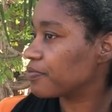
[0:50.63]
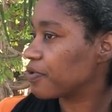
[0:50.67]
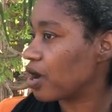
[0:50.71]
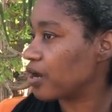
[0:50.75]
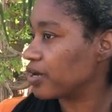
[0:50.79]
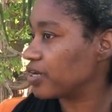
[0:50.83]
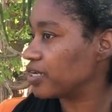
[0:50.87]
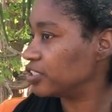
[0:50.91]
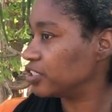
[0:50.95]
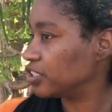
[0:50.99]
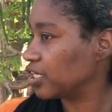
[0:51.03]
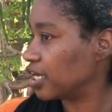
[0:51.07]

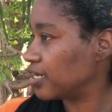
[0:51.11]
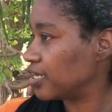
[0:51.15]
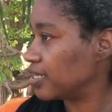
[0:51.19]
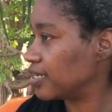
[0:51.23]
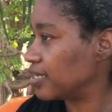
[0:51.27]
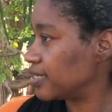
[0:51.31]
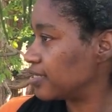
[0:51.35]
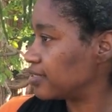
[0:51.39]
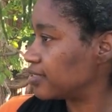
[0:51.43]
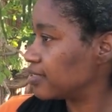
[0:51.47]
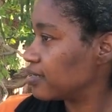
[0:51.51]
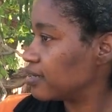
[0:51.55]
conditioning
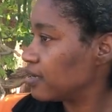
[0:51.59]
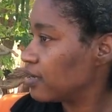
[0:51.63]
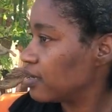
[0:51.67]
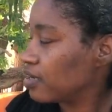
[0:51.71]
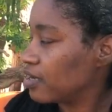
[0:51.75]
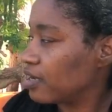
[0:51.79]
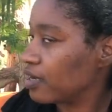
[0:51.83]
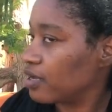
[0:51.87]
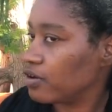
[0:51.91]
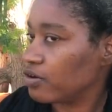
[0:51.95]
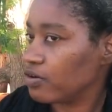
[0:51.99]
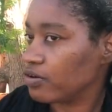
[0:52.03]
it,
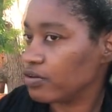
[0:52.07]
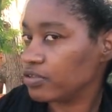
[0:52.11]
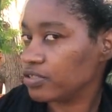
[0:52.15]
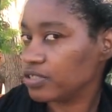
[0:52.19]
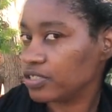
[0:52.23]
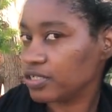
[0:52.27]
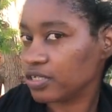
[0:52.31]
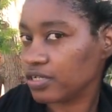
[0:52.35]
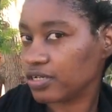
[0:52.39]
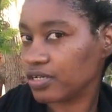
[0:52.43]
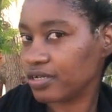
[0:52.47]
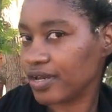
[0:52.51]
you know,
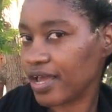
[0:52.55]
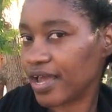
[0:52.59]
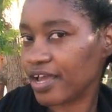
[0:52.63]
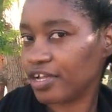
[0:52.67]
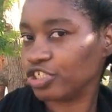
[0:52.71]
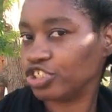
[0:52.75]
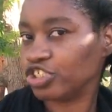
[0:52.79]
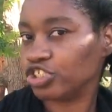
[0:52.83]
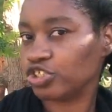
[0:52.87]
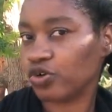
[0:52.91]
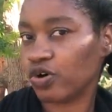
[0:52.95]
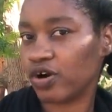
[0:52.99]
to
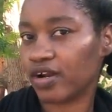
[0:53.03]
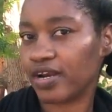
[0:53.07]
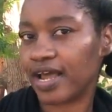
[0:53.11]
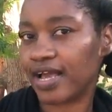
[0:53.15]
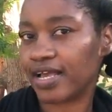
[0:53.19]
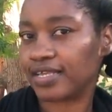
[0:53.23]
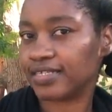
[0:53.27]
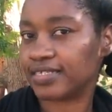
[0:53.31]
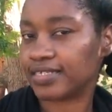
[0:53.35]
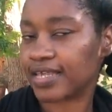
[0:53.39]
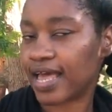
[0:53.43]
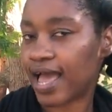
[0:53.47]
ensure
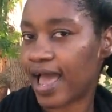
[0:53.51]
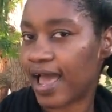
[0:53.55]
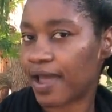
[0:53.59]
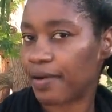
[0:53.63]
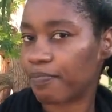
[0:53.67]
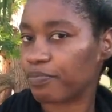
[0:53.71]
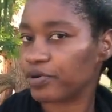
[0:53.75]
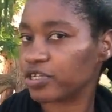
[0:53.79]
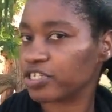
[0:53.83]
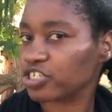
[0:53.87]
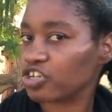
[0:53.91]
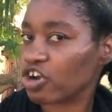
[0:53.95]
that I
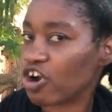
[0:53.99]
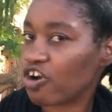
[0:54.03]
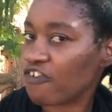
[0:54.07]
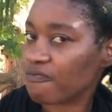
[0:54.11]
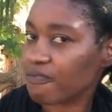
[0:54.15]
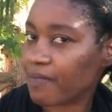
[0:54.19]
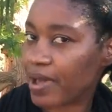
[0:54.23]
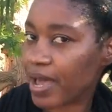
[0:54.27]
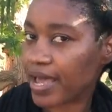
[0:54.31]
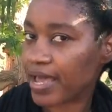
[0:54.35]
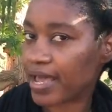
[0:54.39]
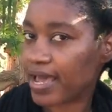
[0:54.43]
preserve
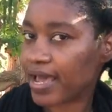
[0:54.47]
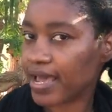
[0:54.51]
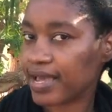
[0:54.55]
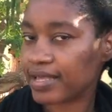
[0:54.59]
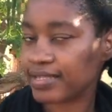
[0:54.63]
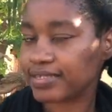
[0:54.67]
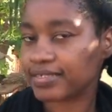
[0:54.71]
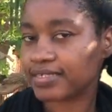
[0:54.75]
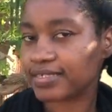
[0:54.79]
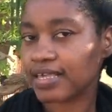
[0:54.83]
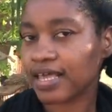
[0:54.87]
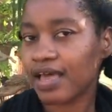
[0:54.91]
my
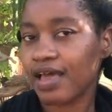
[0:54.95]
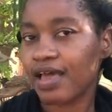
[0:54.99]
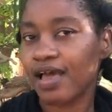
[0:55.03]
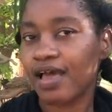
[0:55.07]
ends.